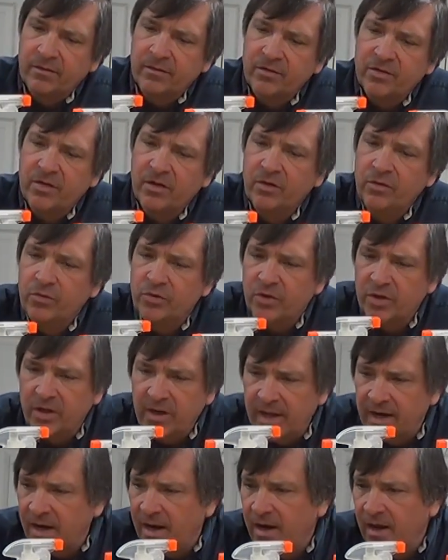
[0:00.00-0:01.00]
solution
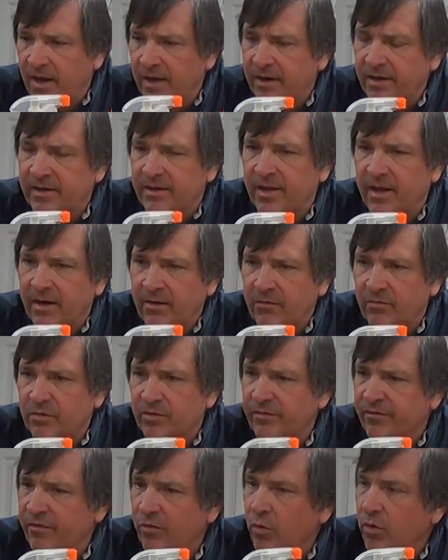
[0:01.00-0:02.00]
that I liked. That it
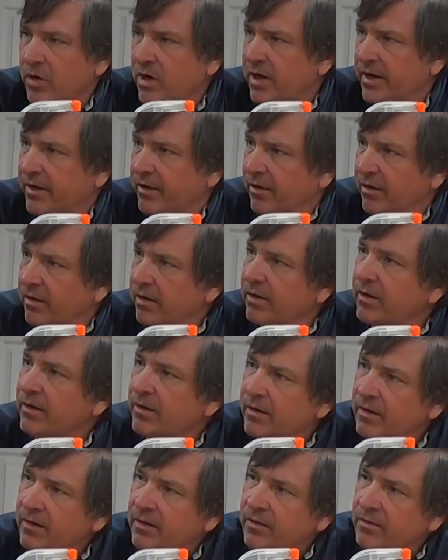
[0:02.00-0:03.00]
was floor cleaner.
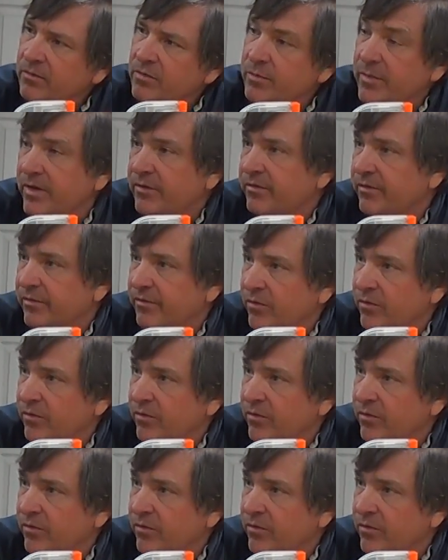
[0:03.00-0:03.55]
It made for